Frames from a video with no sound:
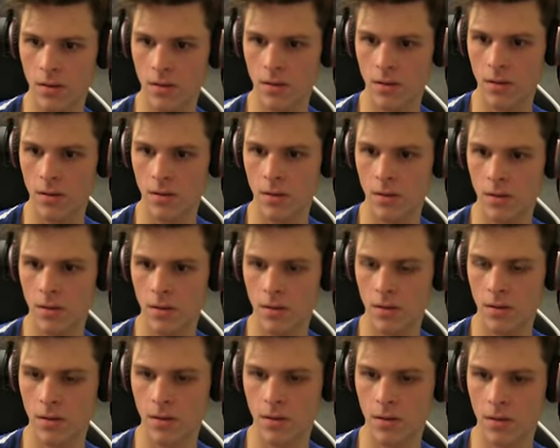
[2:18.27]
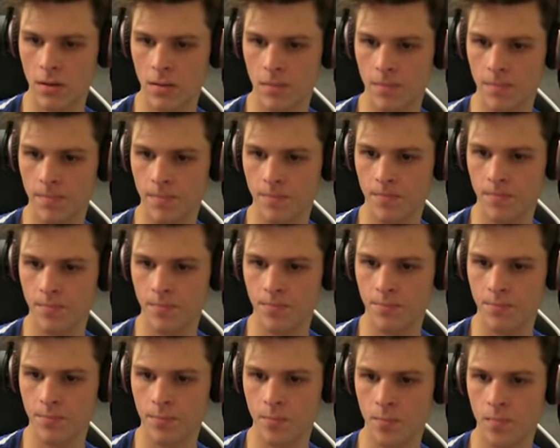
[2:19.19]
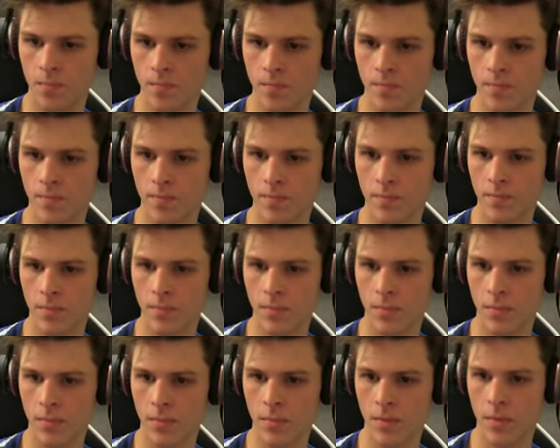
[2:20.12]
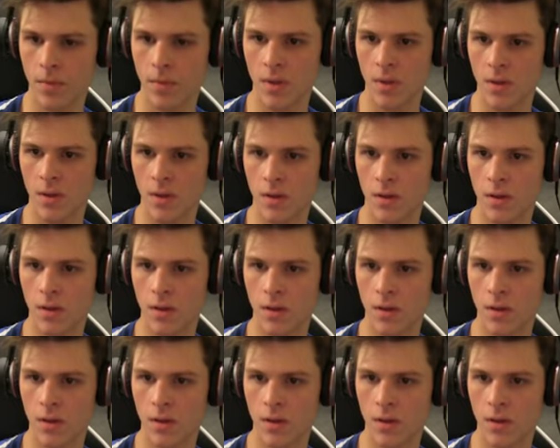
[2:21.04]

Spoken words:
Nobody speaks.